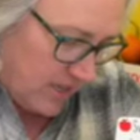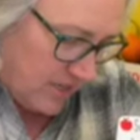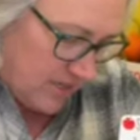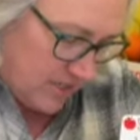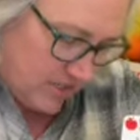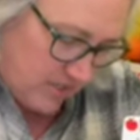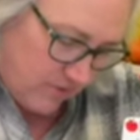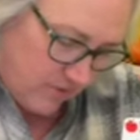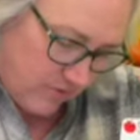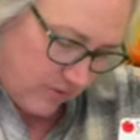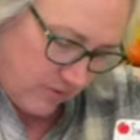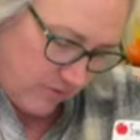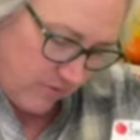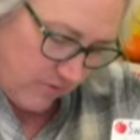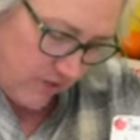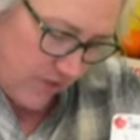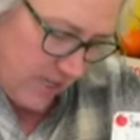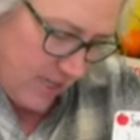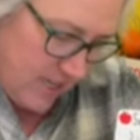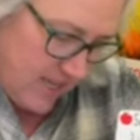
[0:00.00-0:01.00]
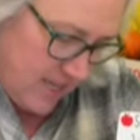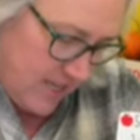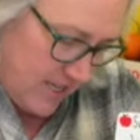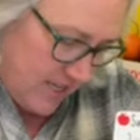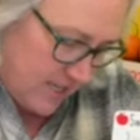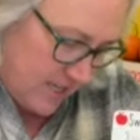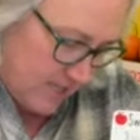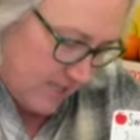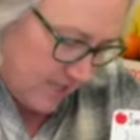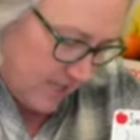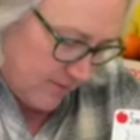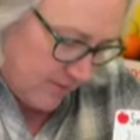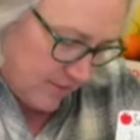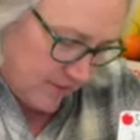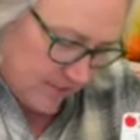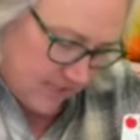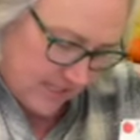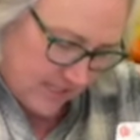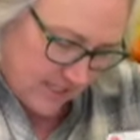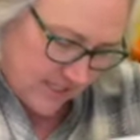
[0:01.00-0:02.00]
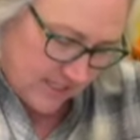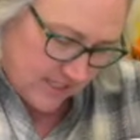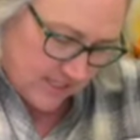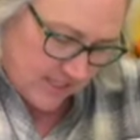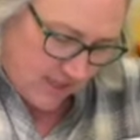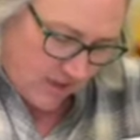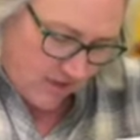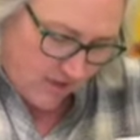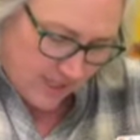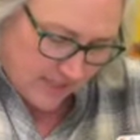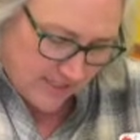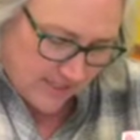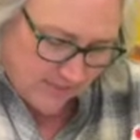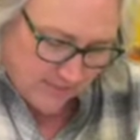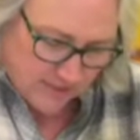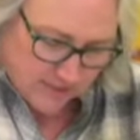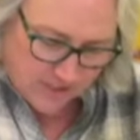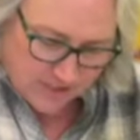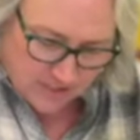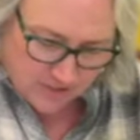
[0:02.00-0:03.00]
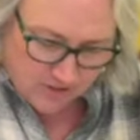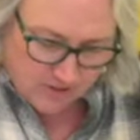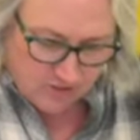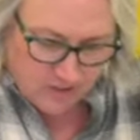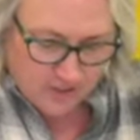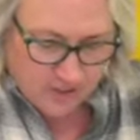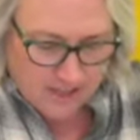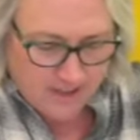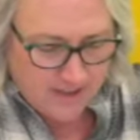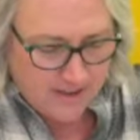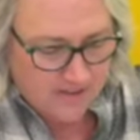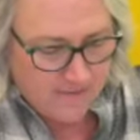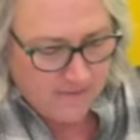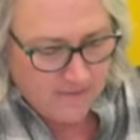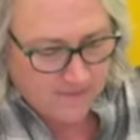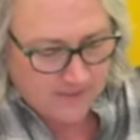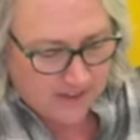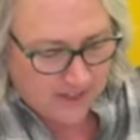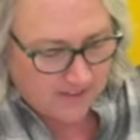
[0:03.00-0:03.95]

So 3 cinnamon sticks. Oh, that smells so good.